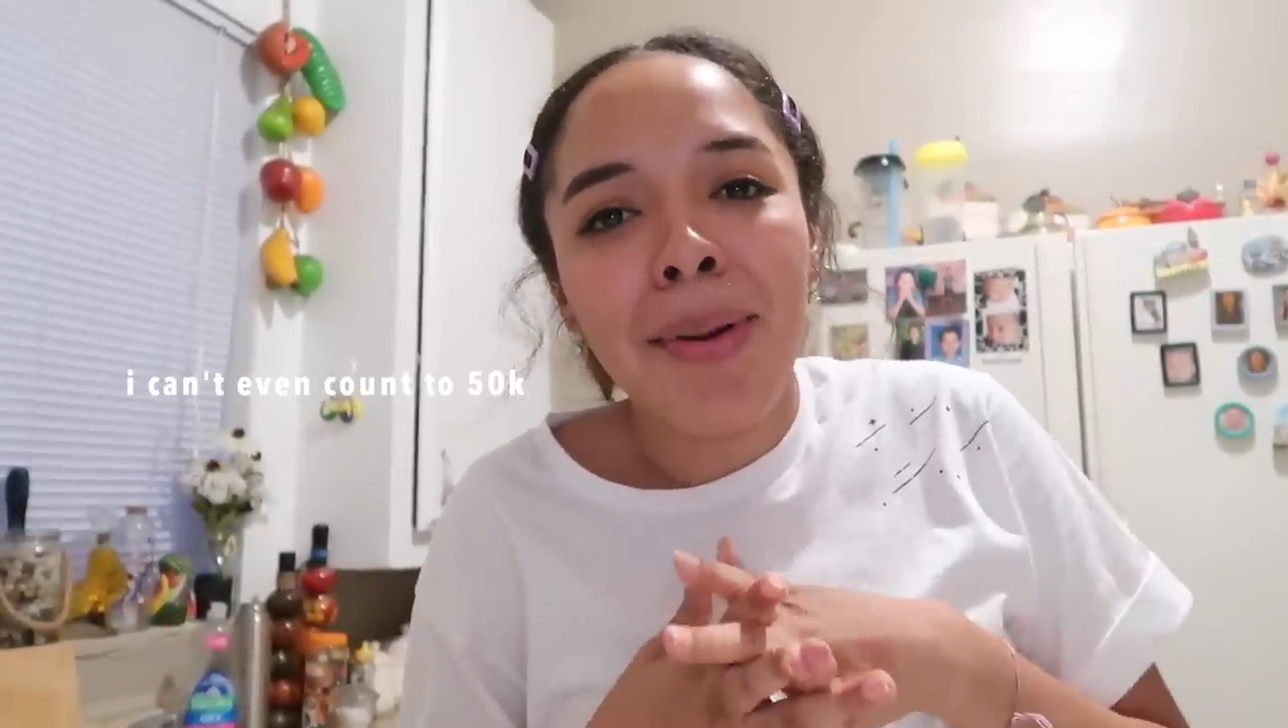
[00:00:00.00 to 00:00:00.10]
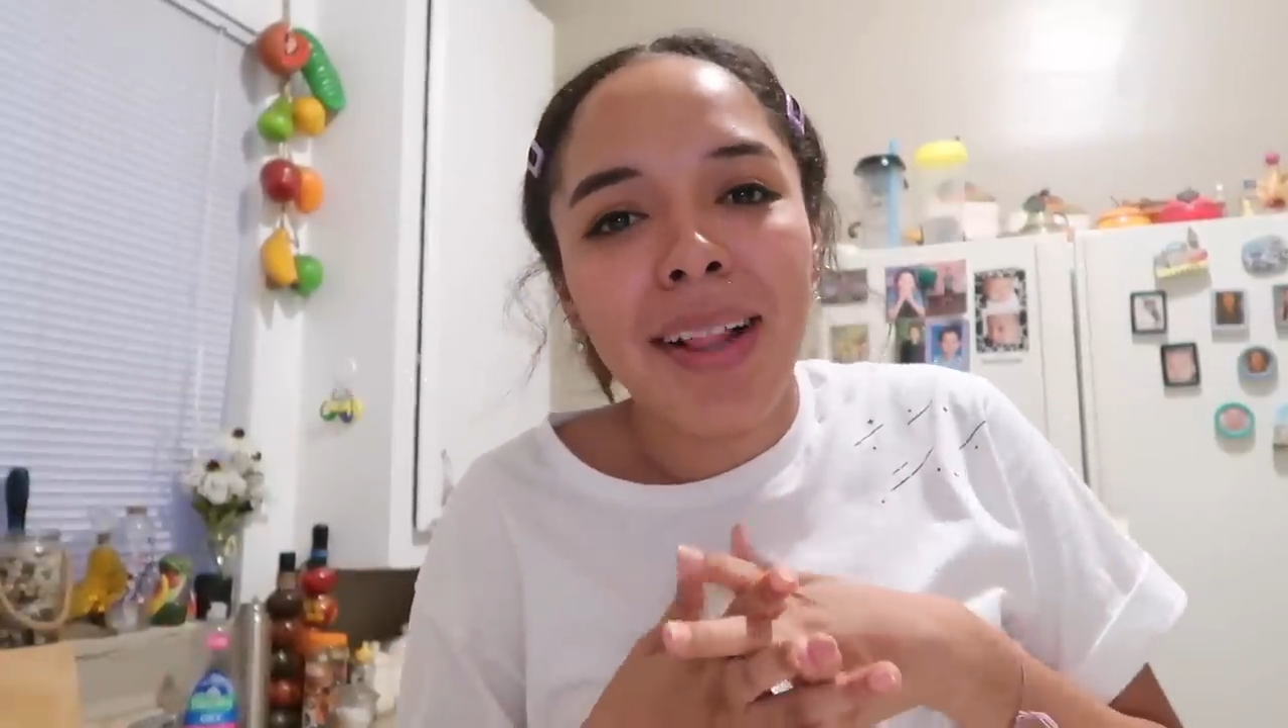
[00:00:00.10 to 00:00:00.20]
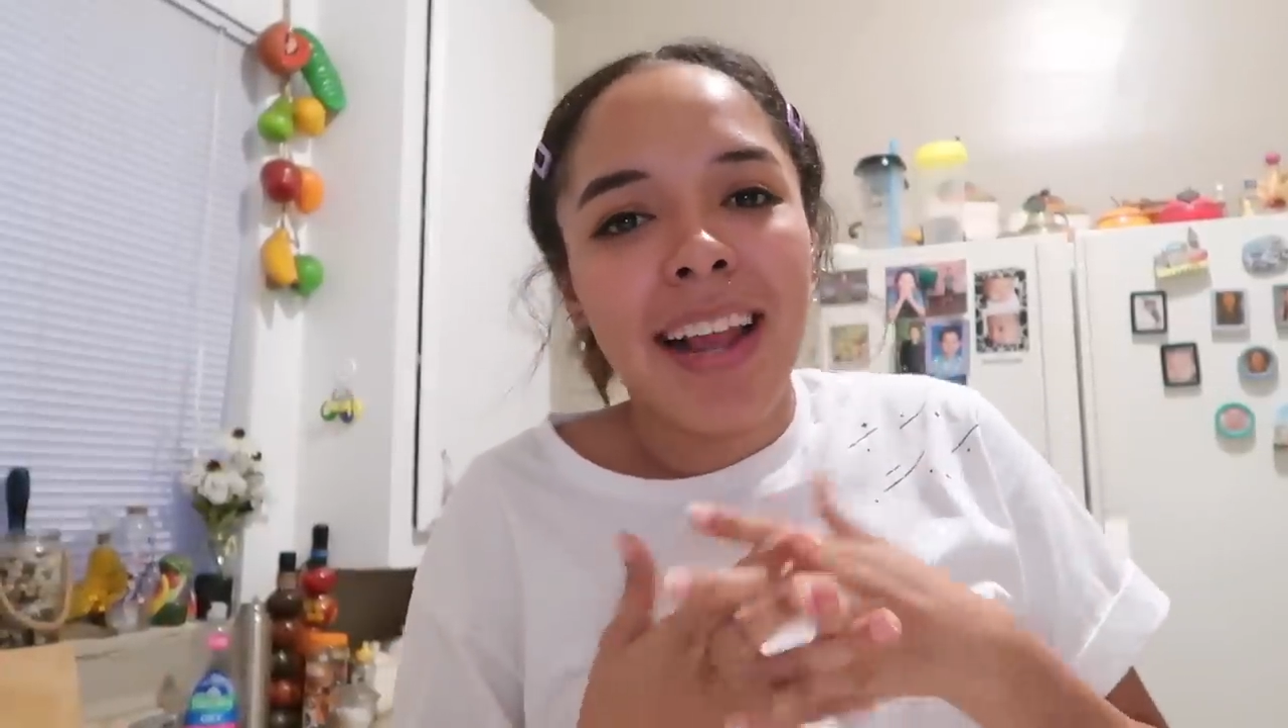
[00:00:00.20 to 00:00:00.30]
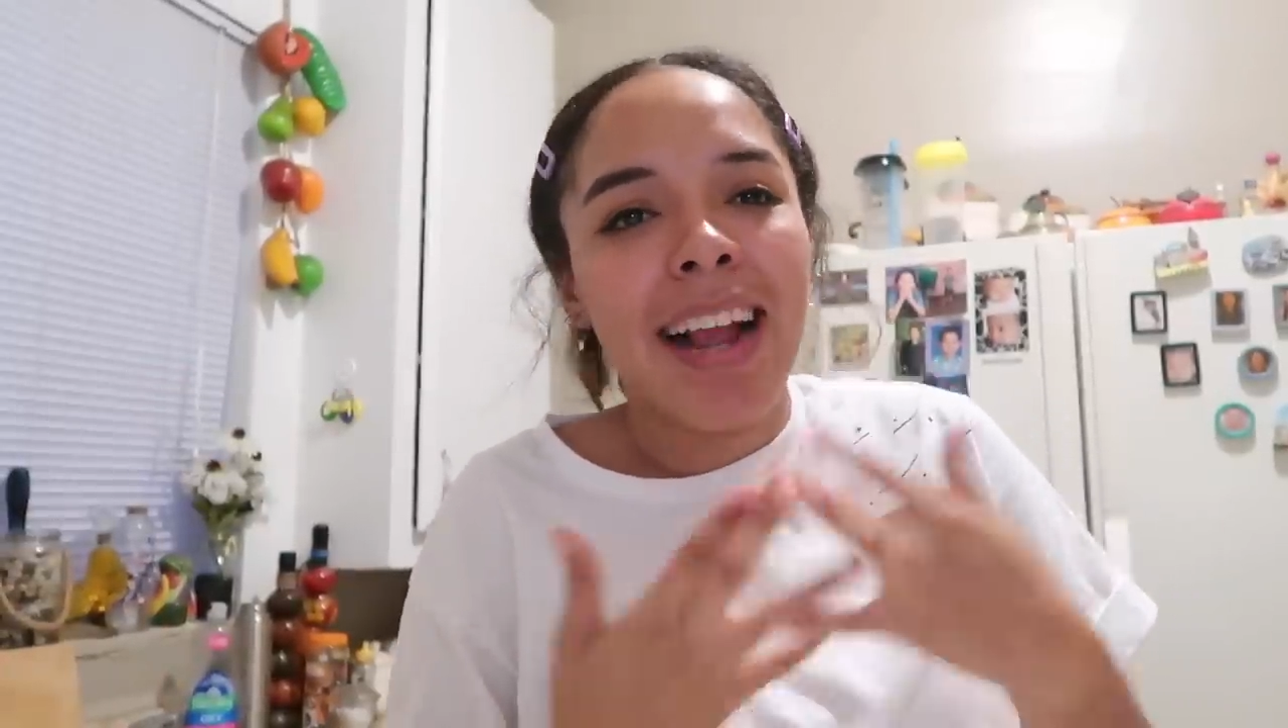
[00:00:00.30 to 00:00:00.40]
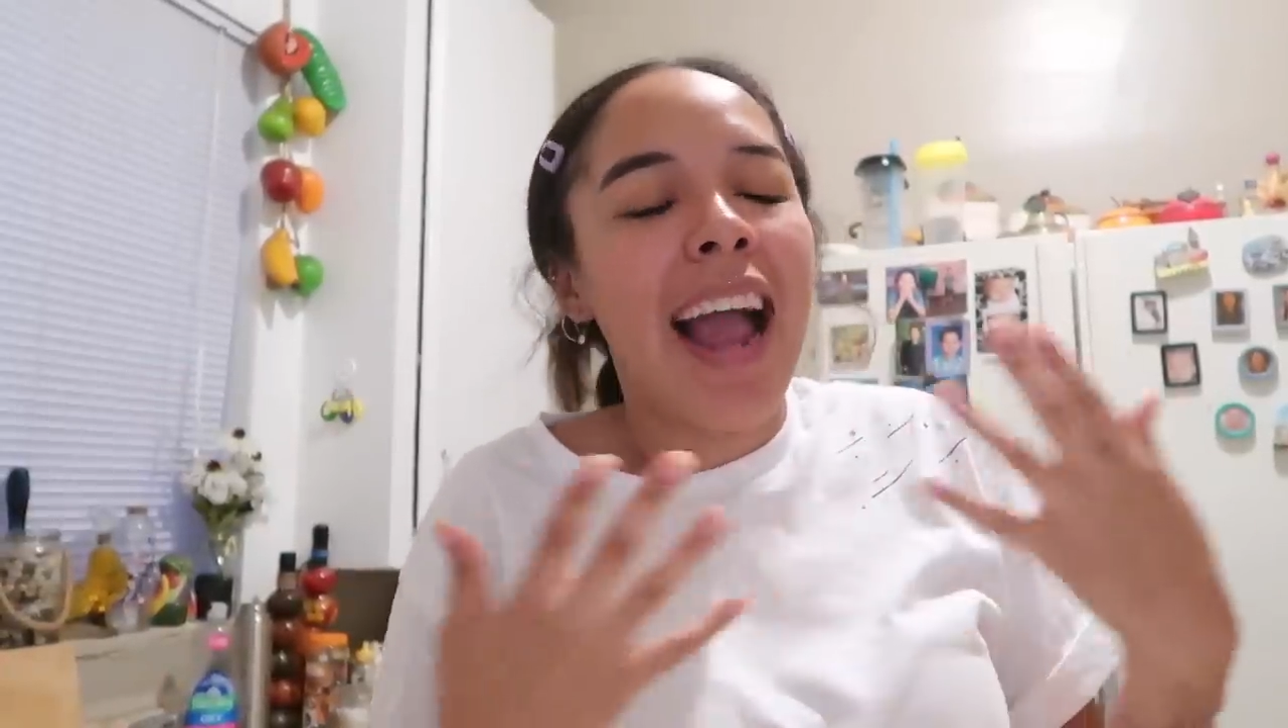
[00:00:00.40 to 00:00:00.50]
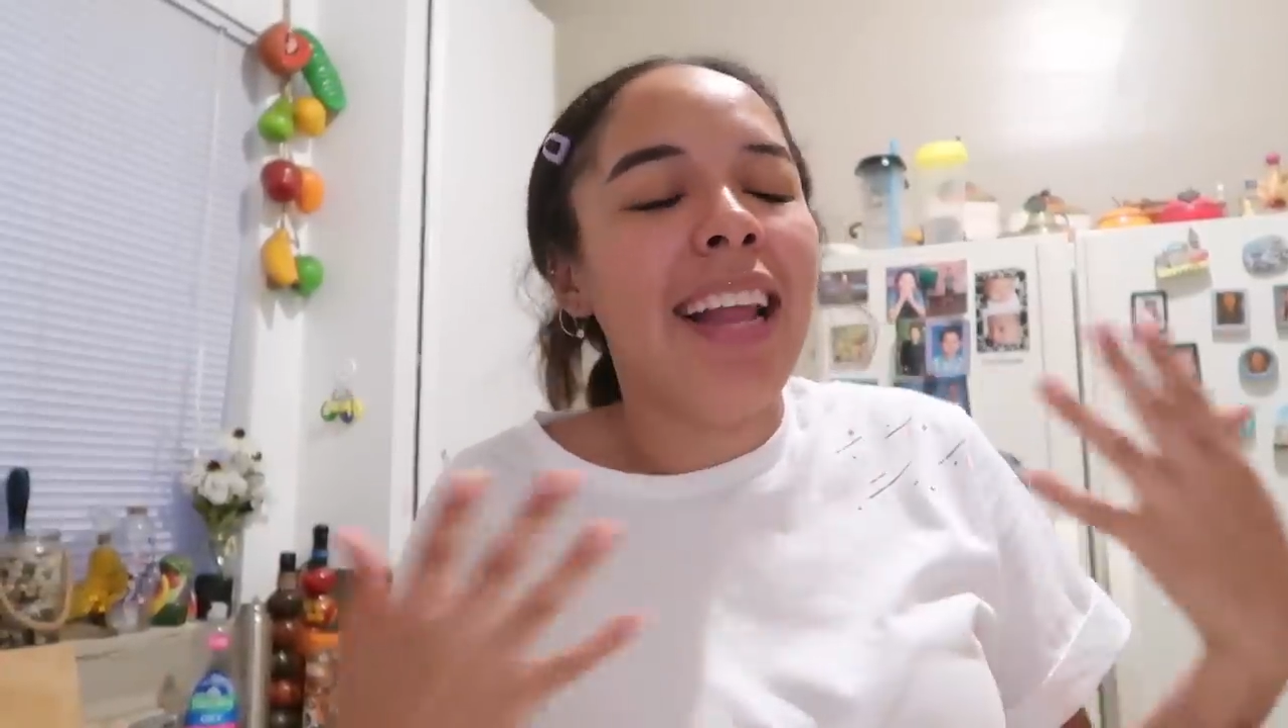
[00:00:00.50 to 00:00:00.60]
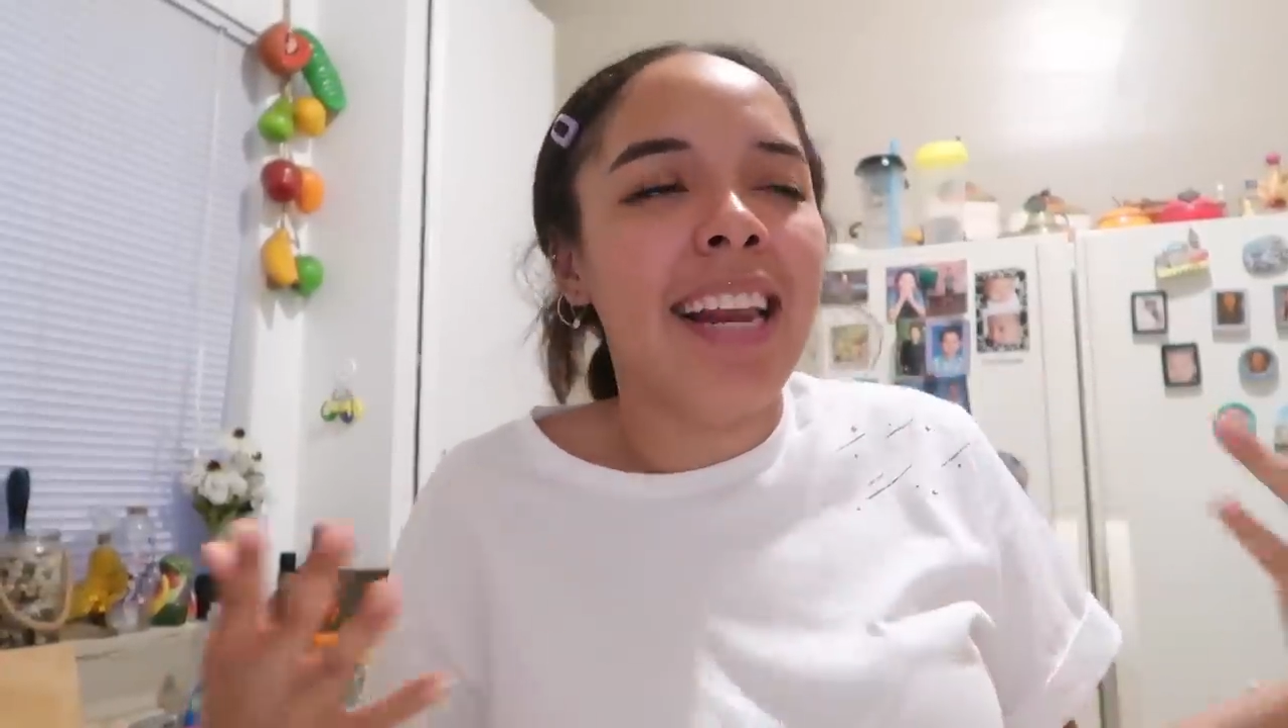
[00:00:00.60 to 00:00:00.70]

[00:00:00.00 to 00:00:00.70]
but like I